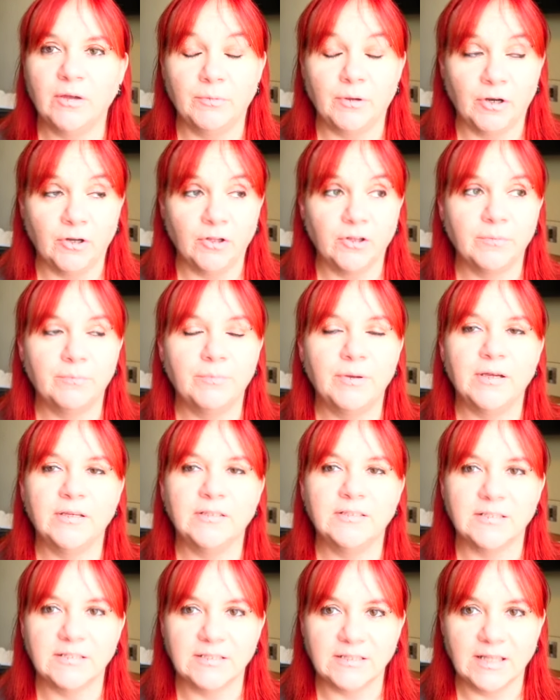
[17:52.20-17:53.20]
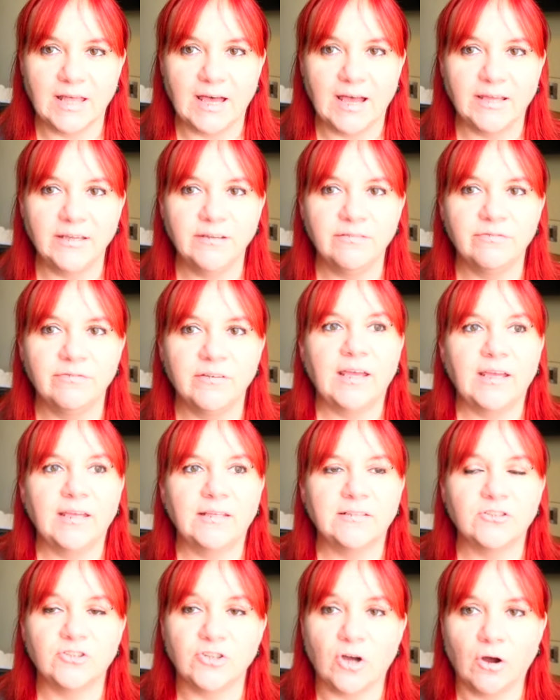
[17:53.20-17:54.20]
another person's life
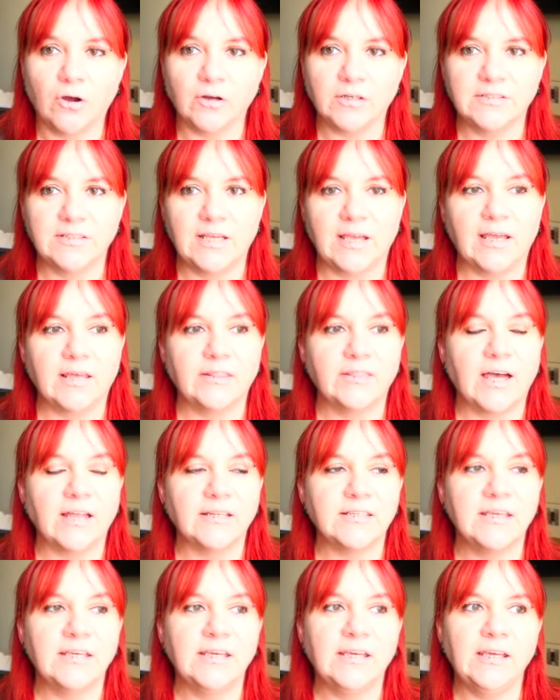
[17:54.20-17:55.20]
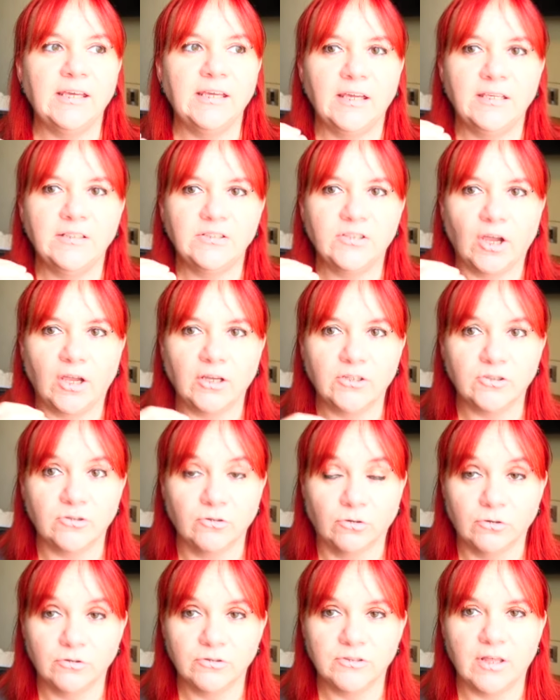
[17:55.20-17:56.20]
is toxic, that he is going to
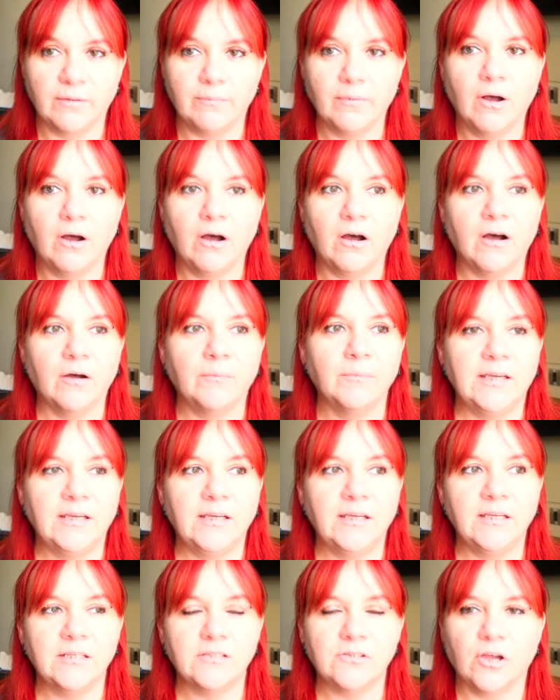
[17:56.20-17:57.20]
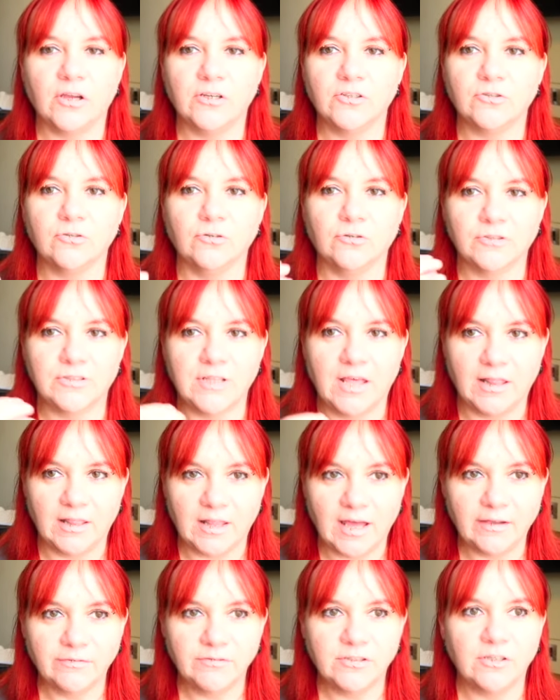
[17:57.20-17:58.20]
cause them harm, he is going to cause their
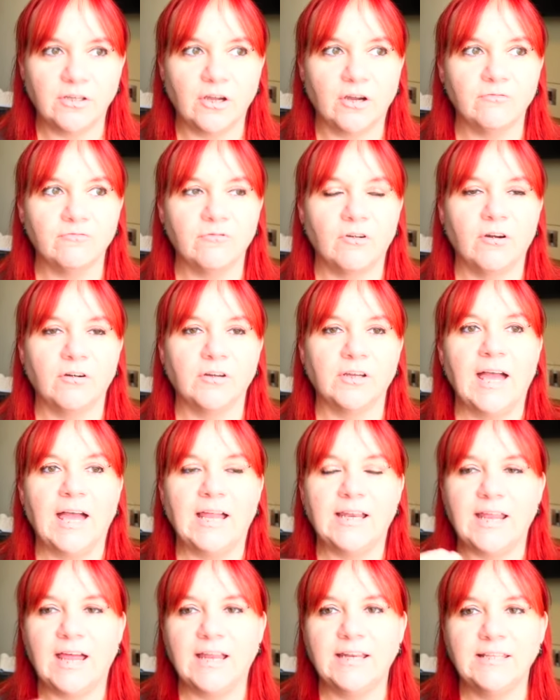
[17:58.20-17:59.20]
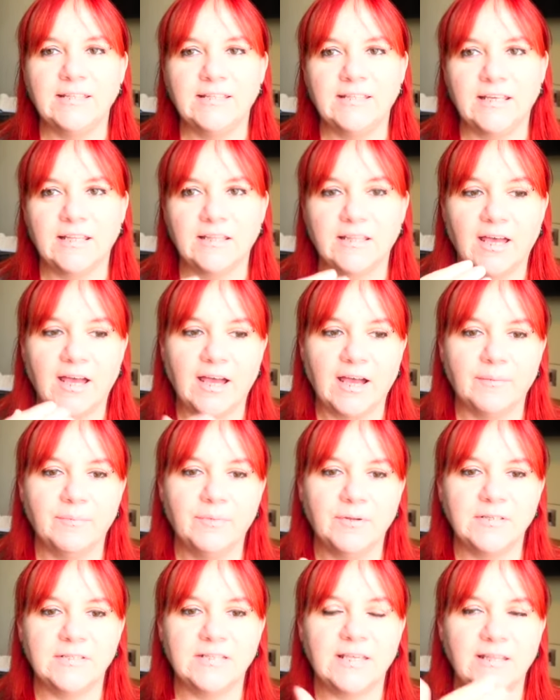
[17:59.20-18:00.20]
lives to go wrong, and anything that
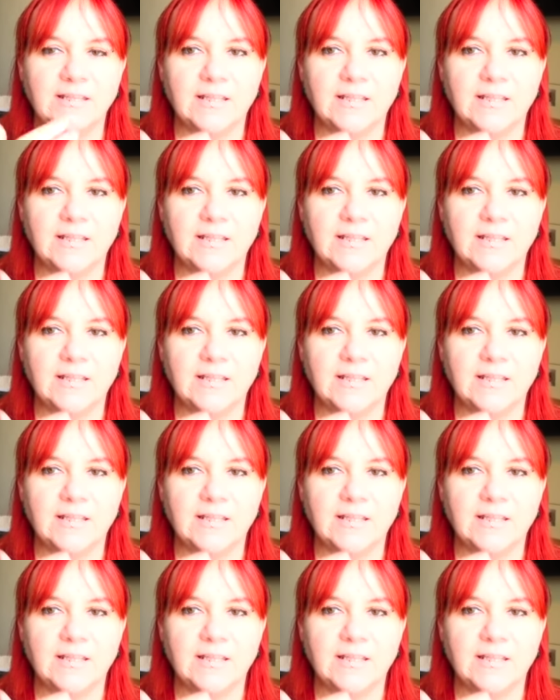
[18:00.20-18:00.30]
happens in